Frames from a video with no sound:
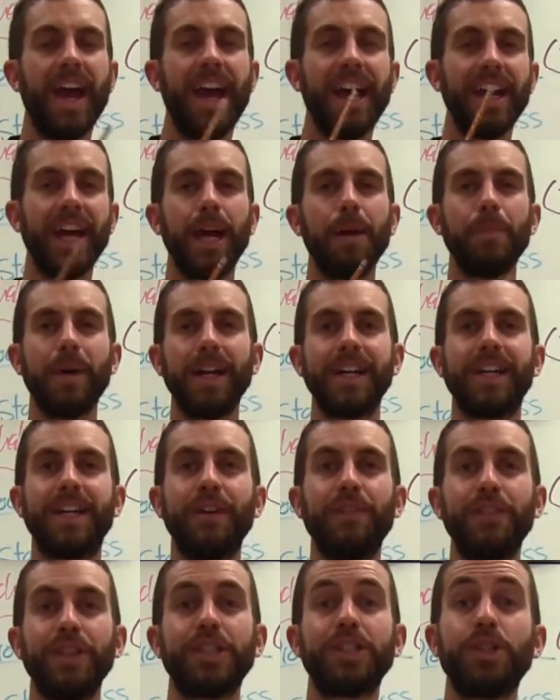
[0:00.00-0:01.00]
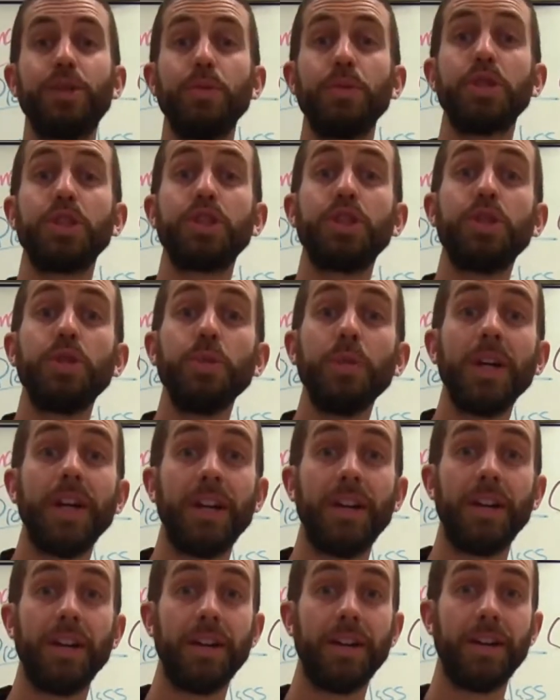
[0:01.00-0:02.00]
And I might give this to a
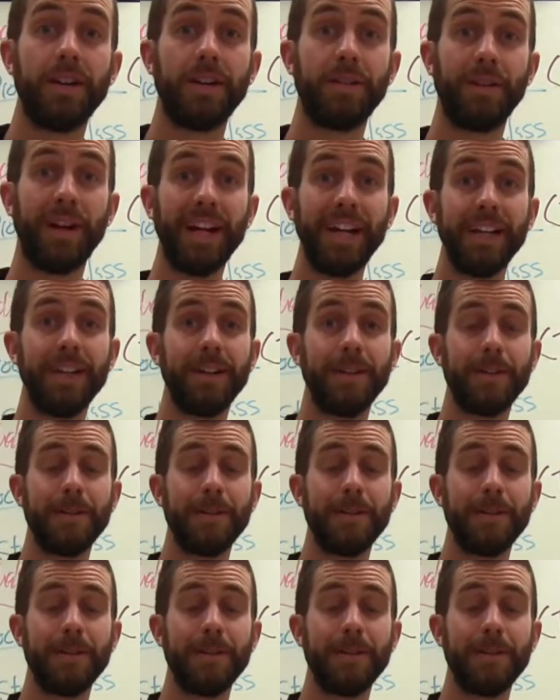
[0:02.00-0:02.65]
student, right?